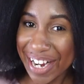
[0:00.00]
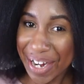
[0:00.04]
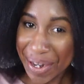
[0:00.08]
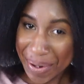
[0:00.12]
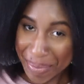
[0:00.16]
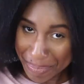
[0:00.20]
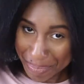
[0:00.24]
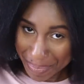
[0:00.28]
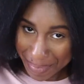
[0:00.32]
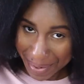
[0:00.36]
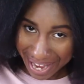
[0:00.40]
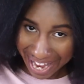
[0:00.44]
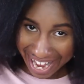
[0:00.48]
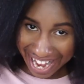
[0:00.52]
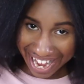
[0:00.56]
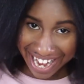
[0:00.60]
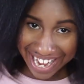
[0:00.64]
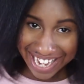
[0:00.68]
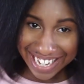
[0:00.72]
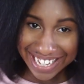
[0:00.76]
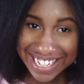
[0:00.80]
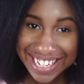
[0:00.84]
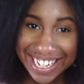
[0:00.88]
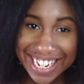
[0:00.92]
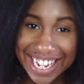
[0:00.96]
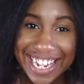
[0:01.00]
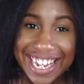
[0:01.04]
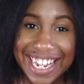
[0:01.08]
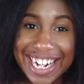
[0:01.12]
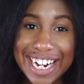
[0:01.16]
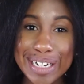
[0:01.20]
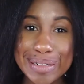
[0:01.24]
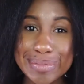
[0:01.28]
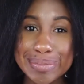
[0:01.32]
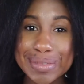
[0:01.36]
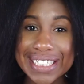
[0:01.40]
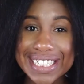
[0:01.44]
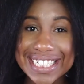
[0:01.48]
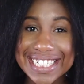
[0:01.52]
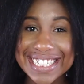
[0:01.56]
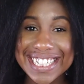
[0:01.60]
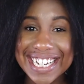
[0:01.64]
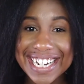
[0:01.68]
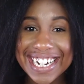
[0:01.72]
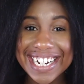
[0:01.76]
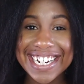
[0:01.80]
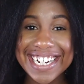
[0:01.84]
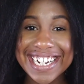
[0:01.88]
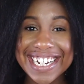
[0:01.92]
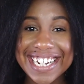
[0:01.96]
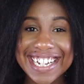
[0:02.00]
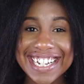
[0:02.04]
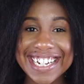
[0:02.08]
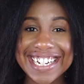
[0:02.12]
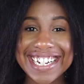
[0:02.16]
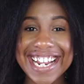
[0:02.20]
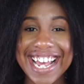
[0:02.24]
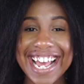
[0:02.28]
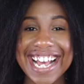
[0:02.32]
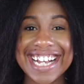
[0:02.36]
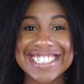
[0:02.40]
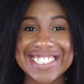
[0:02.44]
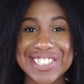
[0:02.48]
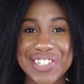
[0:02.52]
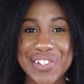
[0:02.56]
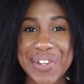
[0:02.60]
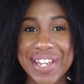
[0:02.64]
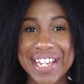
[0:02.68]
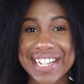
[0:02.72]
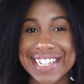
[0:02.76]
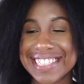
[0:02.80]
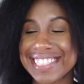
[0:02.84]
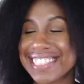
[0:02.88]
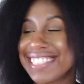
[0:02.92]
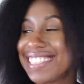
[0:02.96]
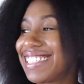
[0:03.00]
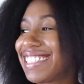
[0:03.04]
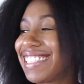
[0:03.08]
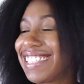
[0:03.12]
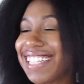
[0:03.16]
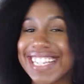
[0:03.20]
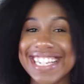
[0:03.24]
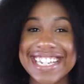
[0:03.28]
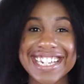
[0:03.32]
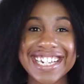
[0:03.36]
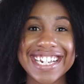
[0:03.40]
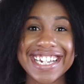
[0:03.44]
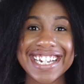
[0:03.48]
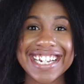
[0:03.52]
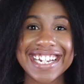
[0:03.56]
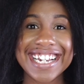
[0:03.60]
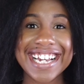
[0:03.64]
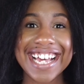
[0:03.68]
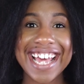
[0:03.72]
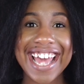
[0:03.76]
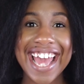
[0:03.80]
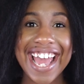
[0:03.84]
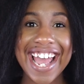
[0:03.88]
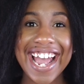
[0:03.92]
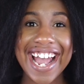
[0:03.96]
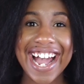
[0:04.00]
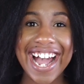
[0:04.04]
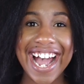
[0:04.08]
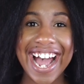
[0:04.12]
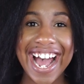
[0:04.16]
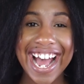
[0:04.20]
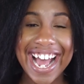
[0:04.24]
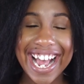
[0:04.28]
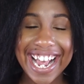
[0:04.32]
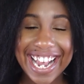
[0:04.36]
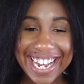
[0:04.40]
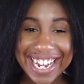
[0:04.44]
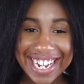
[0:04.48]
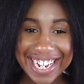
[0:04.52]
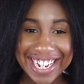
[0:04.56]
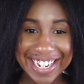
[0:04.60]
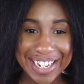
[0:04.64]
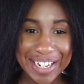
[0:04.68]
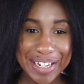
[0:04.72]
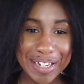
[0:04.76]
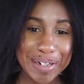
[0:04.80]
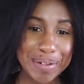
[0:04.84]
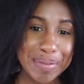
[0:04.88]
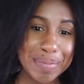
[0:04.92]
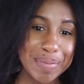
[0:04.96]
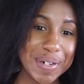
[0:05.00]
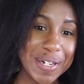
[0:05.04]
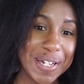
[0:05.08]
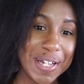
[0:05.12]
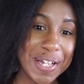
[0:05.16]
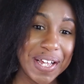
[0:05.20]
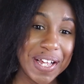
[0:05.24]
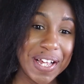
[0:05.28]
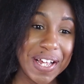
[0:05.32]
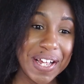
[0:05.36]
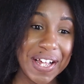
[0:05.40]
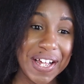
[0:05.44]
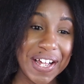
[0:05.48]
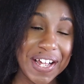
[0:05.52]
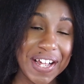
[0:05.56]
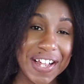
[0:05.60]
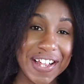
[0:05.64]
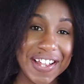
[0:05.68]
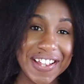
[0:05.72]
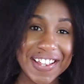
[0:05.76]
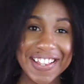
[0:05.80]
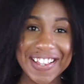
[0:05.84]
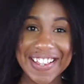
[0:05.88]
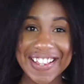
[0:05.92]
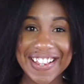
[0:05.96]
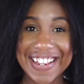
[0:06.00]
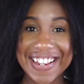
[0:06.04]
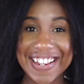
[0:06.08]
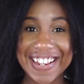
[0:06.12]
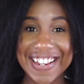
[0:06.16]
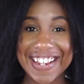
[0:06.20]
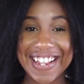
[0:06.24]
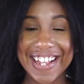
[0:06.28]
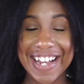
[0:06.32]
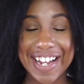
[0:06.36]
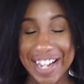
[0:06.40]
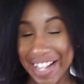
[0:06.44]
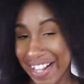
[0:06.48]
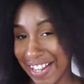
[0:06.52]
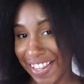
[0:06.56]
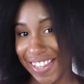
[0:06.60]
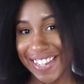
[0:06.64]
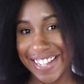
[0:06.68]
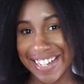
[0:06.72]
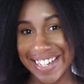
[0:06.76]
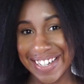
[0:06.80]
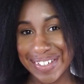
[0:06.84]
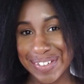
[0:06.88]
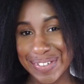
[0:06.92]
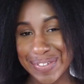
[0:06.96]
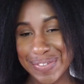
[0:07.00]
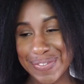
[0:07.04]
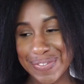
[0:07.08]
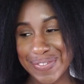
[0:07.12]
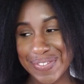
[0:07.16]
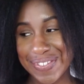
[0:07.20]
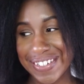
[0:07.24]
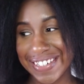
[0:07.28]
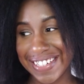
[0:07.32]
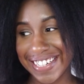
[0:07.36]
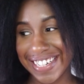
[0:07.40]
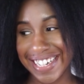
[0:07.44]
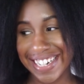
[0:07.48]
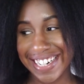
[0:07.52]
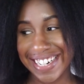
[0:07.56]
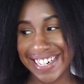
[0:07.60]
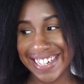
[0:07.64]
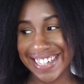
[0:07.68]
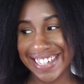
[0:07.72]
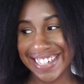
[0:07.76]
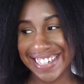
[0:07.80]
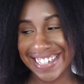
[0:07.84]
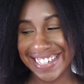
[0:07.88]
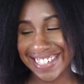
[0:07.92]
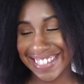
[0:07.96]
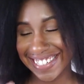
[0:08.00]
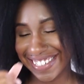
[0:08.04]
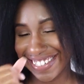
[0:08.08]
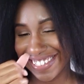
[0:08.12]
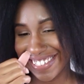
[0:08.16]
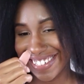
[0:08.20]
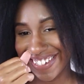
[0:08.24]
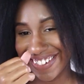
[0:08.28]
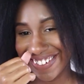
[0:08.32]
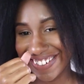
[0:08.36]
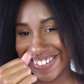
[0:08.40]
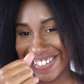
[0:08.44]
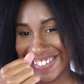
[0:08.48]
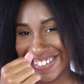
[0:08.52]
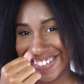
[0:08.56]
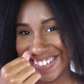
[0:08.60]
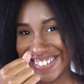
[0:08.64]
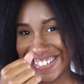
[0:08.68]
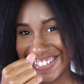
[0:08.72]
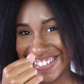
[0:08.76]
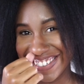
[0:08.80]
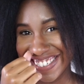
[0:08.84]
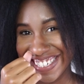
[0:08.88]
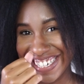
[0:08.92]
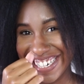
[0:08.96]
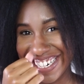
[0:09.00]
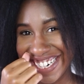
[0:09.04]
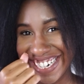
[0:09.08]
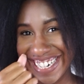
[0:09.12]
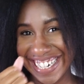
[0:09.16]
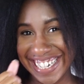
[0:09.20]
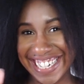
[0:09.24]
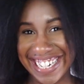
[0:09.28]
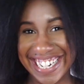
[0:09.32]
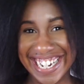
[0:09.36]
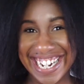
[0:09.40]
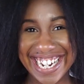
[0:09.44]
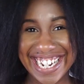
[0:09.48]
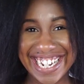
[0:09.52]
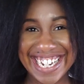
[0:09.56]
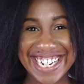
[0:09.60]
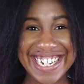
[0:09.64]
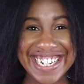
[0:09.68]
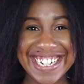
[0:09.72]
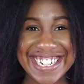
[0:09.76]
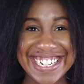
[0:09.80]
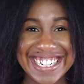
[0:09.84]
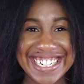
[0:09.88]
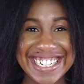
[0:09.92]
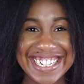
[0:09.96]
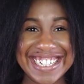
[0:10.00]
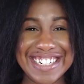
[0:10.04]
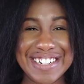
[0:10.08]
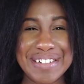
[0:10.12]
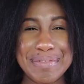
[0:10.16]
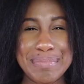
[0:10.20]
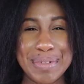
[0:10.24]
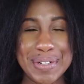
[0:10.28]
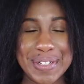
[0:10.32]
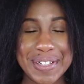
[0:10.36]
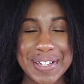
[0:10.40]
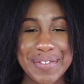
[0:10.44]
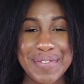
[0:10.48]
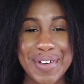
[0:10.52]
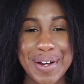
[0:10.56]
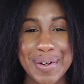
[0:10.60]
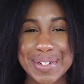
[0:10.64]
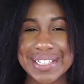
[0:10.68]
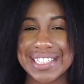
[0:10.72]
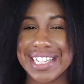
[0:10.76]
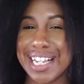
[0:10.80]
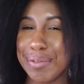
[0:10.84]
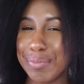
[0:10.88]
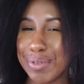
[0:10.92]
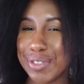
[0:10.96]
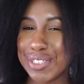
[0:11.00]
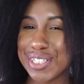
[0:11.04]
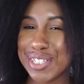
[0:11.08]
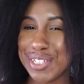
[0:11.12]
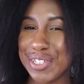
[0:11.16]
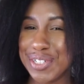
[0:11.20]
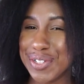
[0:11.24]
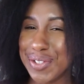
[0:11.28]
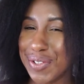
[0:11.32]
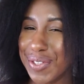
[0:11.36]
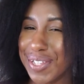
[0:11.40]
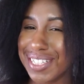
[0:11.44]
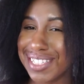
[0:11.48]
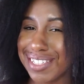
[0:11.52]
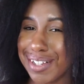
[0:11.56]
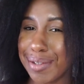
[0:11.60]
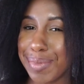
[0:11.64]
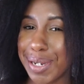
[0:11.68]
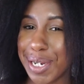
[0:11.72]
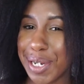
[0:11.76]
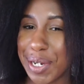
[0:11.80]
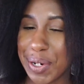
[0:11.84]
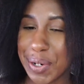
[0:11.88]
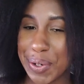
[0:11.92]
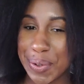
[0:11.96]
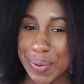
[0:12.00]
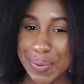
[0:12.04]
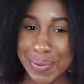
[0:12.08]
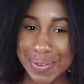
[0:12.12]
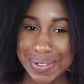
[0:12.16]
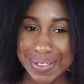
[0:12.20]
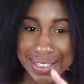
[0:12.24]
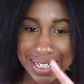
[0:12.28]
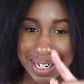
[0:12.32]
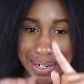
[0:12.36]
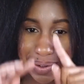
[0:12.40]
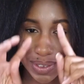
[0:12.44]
I'm back and I'm done. As you can see, I am in love. Like, I don't know, like, I can't believe I was able to do this on my own.